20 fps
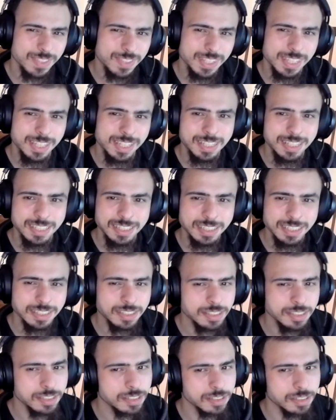
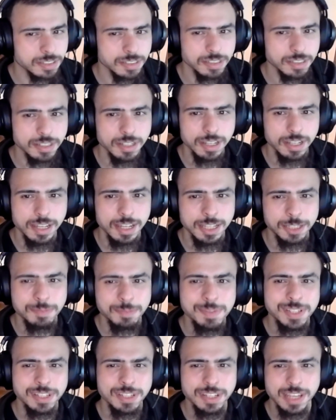is it's
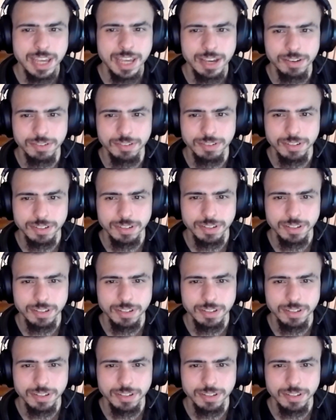missing out,